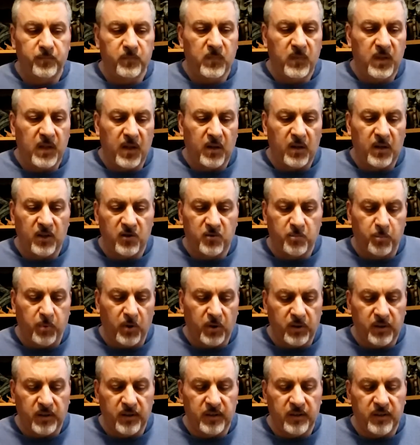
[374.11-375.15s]
Now, each
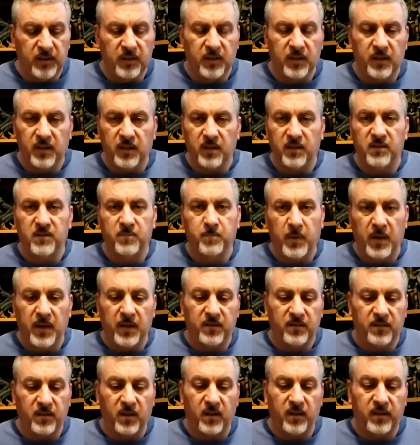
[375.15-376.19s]
booklet is
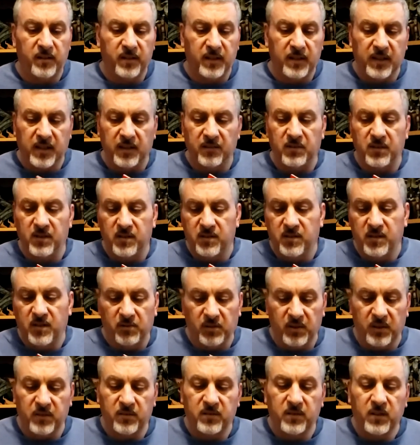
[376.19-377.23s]
based on the given
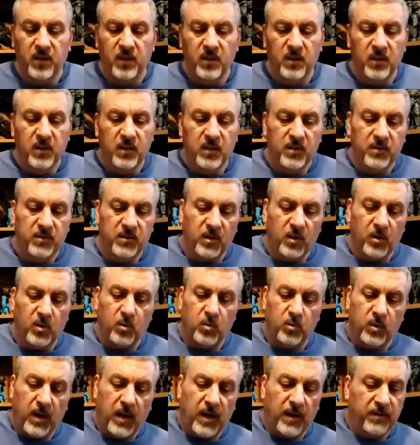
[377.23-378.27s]
series. So
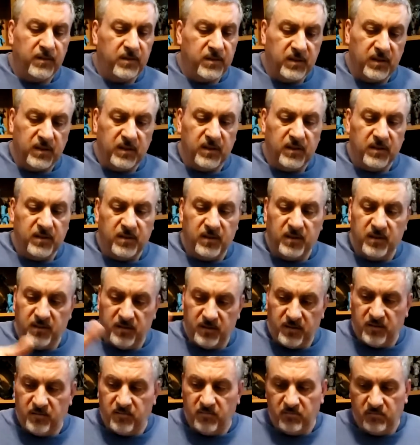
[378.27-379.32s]
obviously this
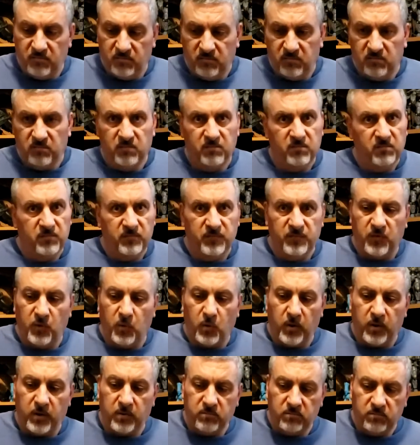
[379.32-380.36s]
is
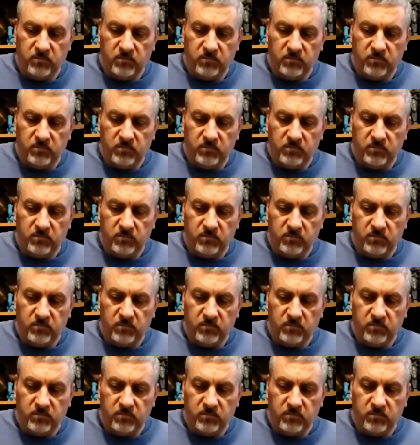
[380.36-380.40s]
for